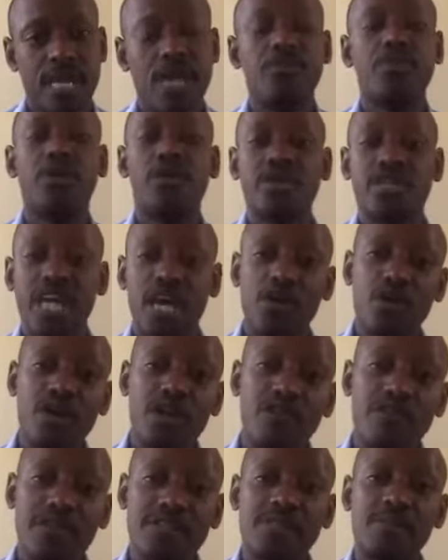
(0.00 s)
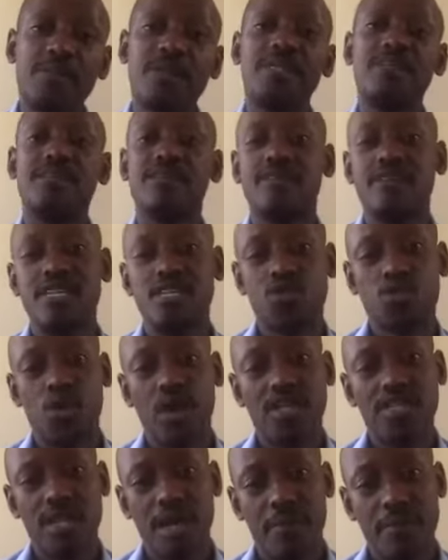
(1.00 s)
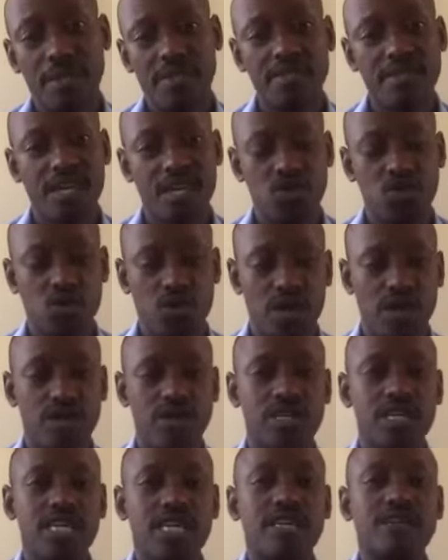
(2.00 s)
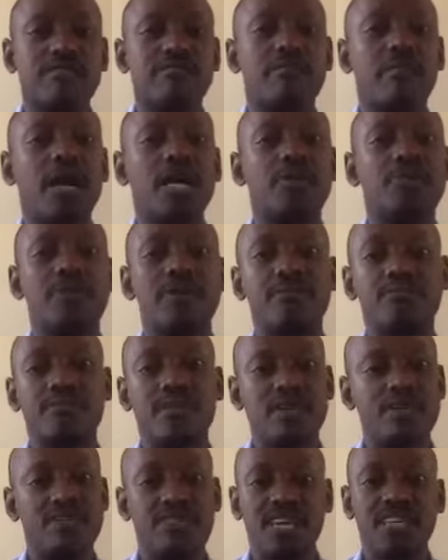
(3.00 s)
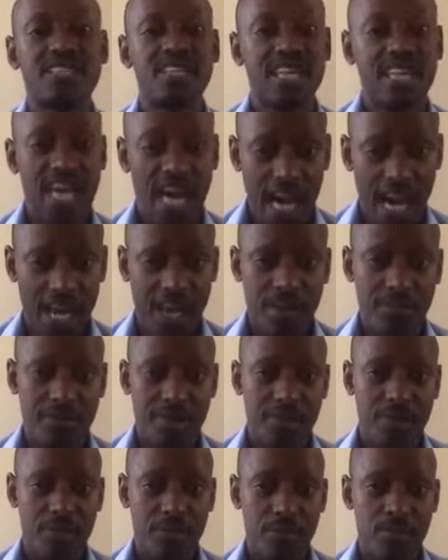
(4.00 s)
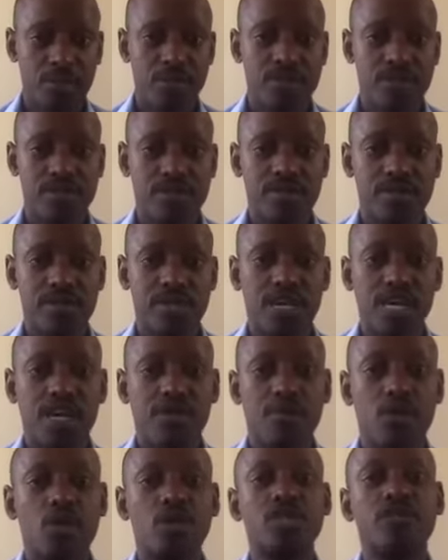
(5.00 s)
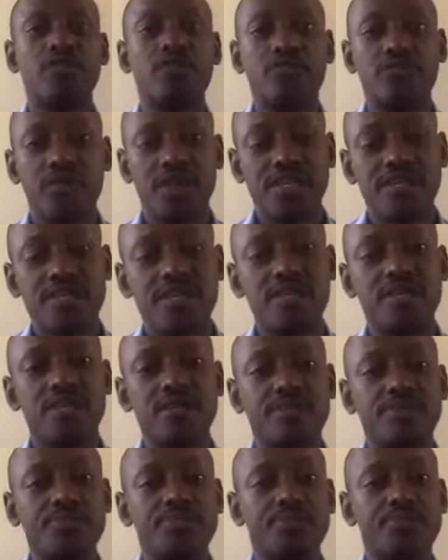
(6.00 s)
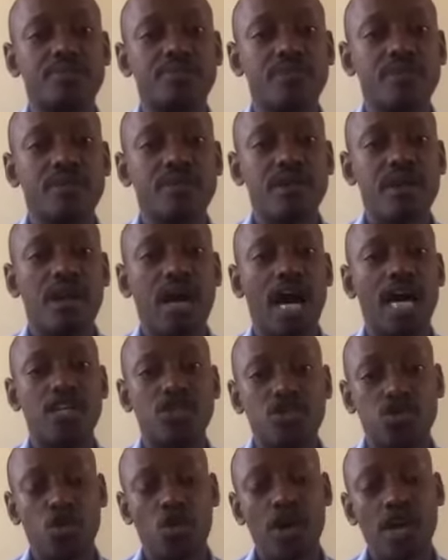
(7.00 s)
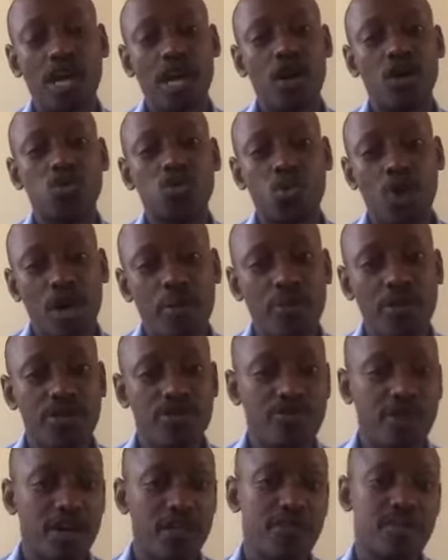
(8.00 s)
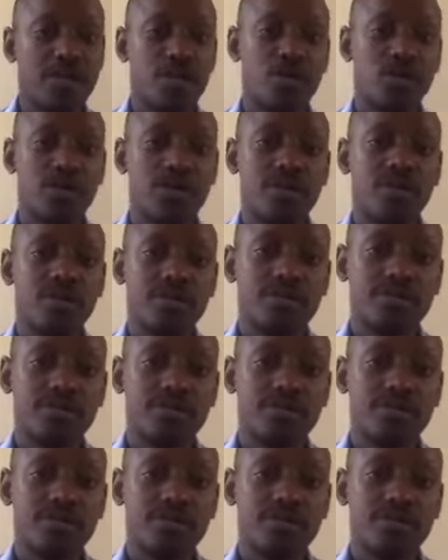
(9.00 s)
The return on investment is quite amazing as well. It's actually higher than the bulls. Because if you invest and stock a cow to 1.5 million